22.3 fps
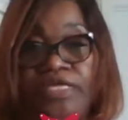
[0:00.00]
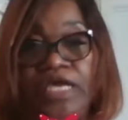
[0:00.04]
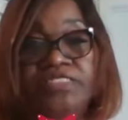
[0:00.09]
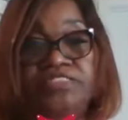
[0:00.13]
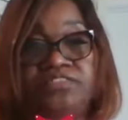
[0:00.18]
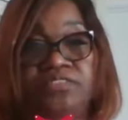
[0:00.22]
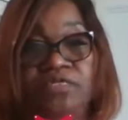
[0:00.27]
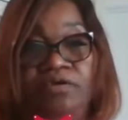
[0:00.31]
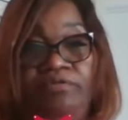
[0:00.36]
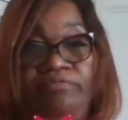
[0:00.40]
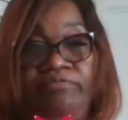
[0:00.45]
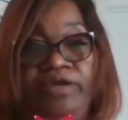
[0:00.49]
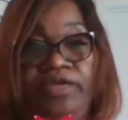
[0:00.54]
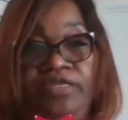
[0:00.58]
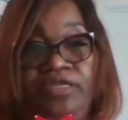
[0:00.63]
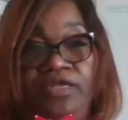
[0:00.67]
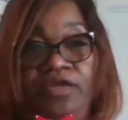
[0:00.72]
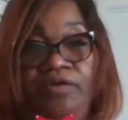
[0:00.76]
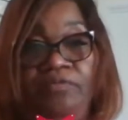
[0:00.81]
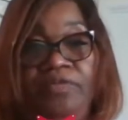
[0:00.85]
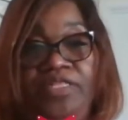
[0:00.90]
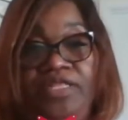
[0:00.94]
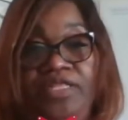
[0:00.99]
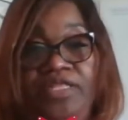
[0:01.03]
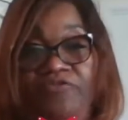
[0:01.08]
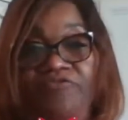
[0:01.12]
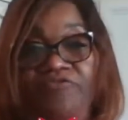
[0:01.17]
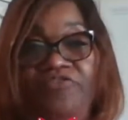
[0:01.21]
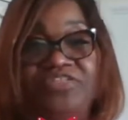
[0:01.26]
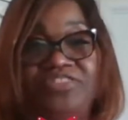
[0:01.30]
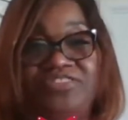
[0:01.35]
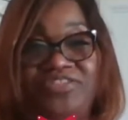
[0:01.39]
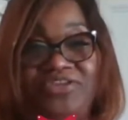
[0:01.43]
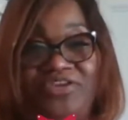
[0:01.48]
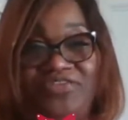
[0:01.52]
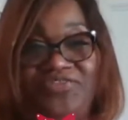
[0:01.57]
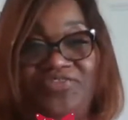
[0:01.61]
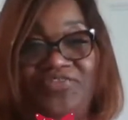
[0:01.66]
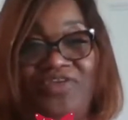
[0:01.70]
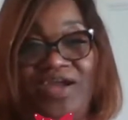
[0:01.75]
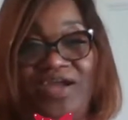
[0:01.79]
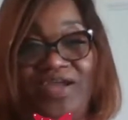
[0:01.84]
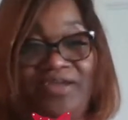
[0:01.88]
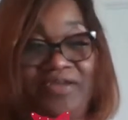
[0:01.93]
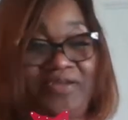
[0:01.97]
That's something right there we need to
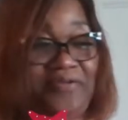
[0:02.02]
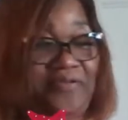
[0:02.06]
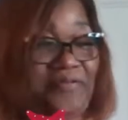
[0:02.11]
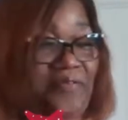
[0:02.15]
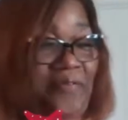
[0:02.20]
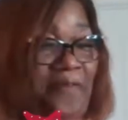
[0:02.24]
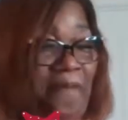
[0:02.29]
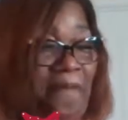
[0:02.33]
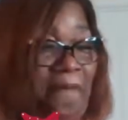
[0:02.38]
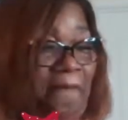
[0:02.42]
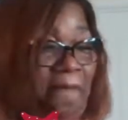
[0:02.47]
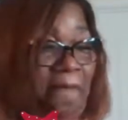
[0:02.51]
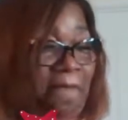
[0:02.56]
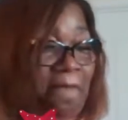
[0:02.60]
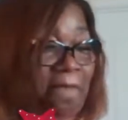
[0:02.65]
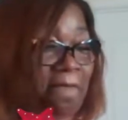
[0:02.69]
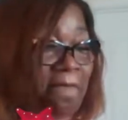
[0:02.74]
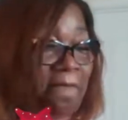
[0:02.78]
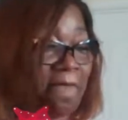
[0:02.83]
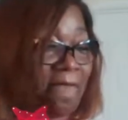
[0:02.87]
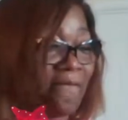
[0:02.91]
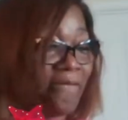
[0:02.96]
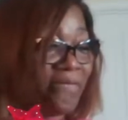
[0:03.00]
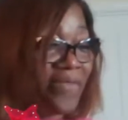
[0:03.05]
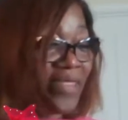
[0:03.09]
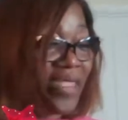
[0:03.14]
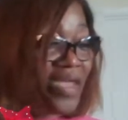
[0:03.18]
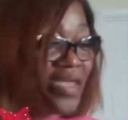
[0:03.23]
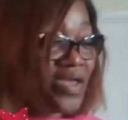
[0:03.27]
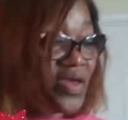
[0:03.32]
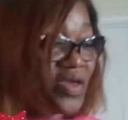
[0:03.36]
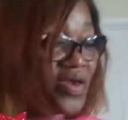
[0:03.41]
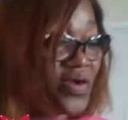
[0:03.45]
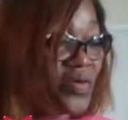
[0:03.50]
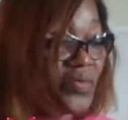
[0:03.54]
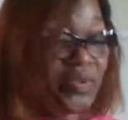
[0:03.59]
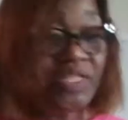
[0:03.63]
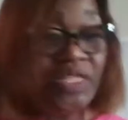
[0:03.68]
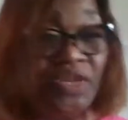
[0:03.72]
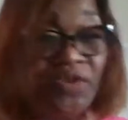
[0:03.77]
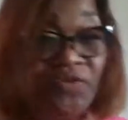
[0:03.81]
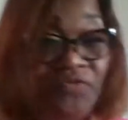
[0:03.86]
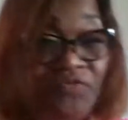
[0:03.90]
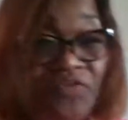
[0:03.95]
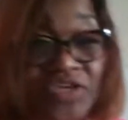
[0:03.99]
research, right? We
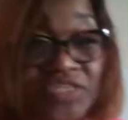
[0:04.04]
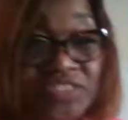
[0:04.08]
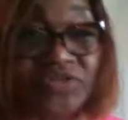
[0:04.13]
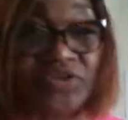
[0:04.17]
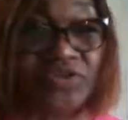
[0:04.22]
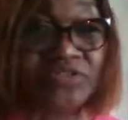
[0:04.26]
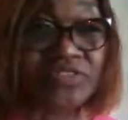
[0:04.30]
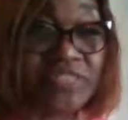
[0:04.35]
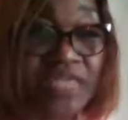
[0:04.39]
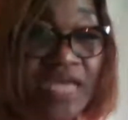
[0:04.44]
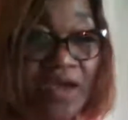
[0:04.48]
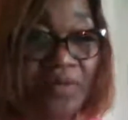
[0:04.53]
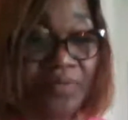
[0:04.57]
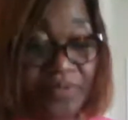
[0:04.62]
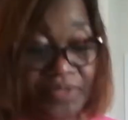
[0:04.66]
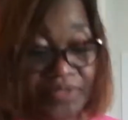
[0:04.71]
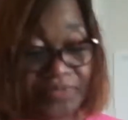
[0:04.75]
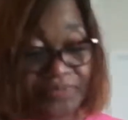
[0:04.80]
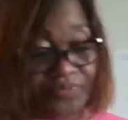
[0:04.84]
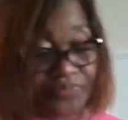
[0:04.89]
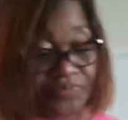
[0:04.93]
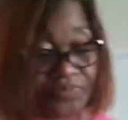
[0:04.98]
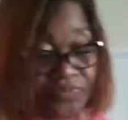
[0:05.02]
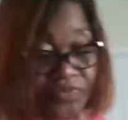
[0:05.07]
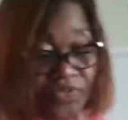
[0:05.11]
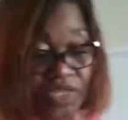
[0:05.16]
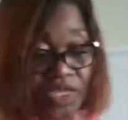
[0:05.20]
need to research that one.